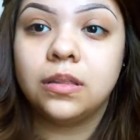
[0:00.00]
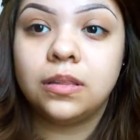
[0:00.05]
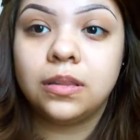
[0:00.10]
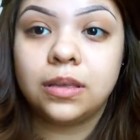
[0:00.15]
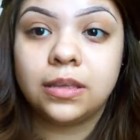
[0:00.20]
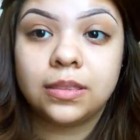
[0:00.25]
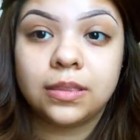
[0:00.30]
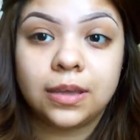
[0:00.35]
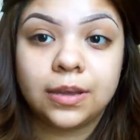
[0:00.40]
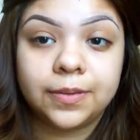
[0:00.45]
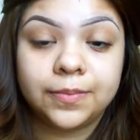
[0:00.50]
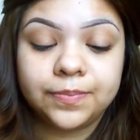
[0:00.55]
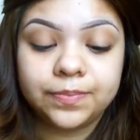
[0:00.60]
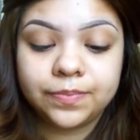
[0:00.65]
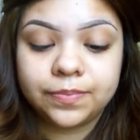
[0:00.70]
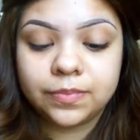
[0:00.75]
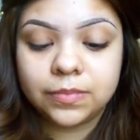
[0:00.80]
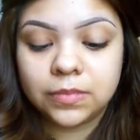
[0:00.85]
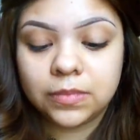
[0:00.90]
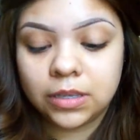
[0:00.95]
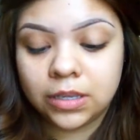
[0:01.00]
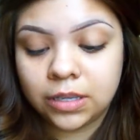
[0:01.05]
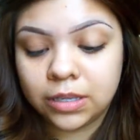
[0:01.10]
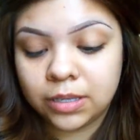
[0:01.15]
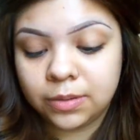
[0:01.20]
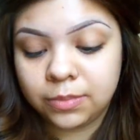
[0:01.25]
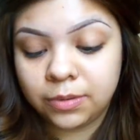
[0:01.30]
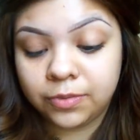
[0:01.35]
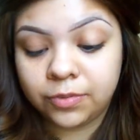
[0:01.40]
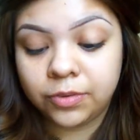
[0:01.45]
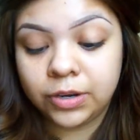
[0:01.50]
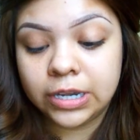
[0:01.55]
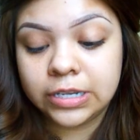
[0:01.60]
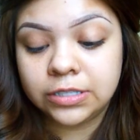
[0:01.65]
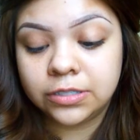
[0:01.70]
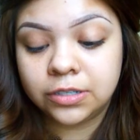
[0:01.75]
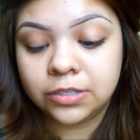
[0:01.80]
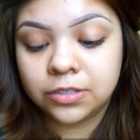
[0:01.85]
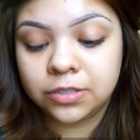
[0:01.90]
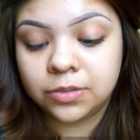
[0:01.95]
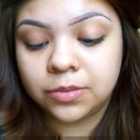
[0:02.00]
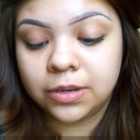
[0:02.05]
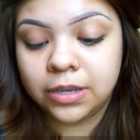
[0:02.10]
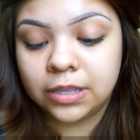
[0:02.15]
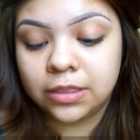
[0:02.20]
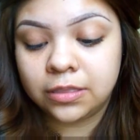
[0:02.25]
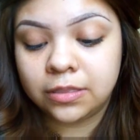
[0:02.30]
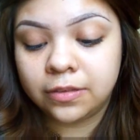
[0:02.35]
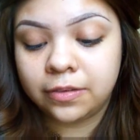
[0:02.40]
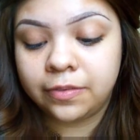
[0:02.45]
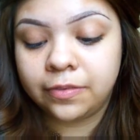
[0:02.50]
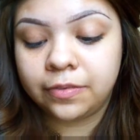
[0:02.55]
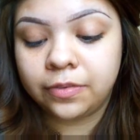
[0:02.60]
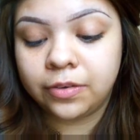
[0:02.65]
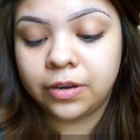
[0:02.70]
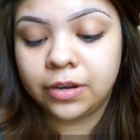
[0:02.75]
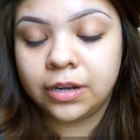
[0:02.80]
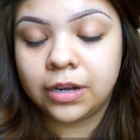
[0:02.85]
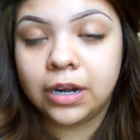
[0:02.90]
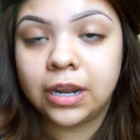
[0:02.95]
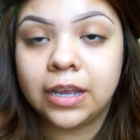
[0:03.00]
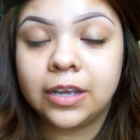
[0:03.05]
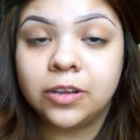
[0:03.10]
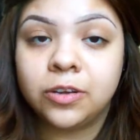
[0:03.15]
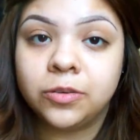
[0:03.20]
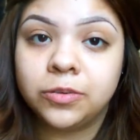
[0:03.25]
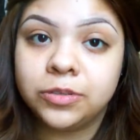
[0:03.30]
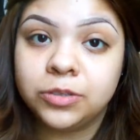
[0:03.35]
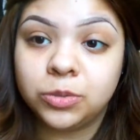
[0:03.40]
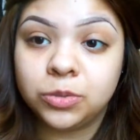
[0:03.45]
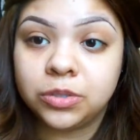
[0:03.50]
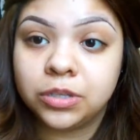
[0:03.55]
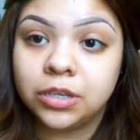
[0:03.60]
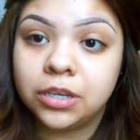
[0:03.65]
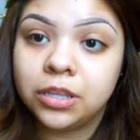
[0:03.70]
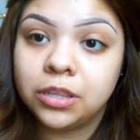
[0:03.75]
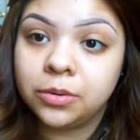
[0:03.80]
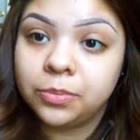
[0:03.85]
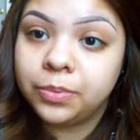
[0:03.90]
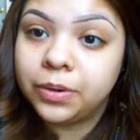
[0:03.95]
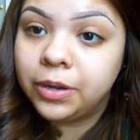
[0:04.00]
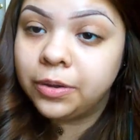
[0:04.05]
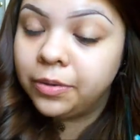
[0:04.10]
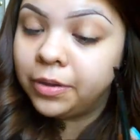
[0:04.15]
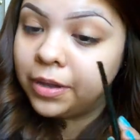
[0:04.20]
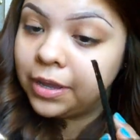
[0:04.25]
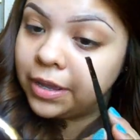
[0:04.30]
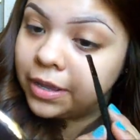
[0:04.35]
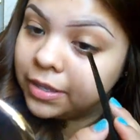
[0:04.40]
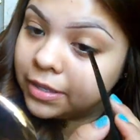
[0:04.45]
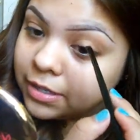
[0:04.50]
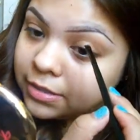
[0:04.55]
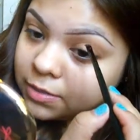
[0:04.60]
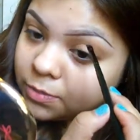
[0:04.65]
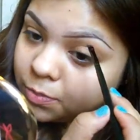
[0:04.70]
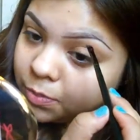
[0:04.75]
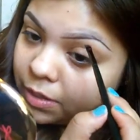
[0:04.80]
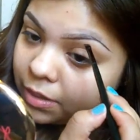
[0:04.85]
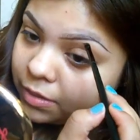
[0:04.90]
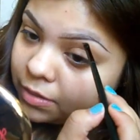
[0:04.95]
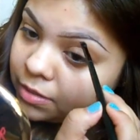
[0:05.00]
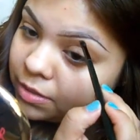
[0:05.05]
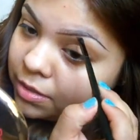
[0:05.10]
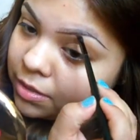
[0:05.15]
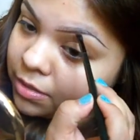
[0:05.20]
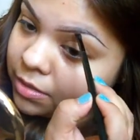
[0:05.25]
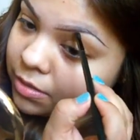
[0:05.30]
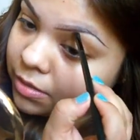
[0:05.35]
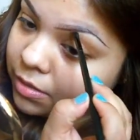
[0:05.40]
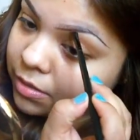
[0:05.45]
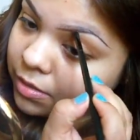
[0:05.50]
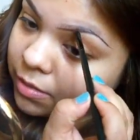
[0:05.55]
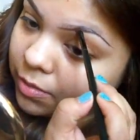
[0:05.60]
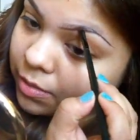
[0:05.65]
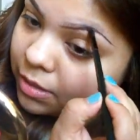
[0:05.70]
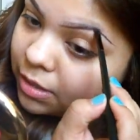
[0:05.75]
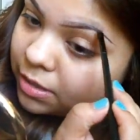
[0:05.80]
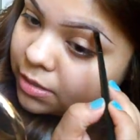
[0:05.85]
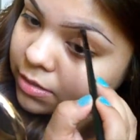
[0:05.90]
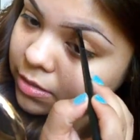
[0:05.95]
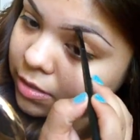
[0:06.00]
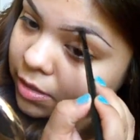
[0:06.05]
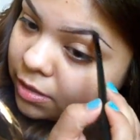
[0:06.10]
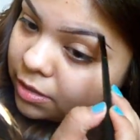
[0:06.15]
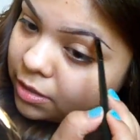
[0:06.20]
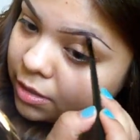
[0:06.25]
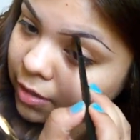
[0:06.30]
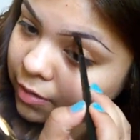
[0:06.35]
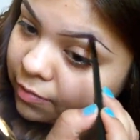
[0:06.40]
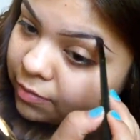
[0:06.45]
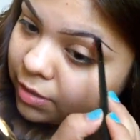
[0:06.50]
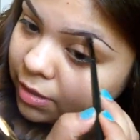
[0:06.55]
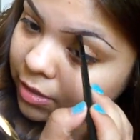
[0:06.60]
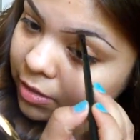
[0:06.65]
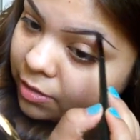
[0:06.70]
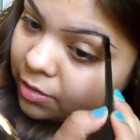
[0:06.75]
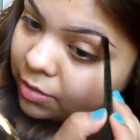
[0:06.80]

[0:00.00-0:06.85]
Like that. And before I start to create the front, I go and do the other brow as well. So again, starting off here,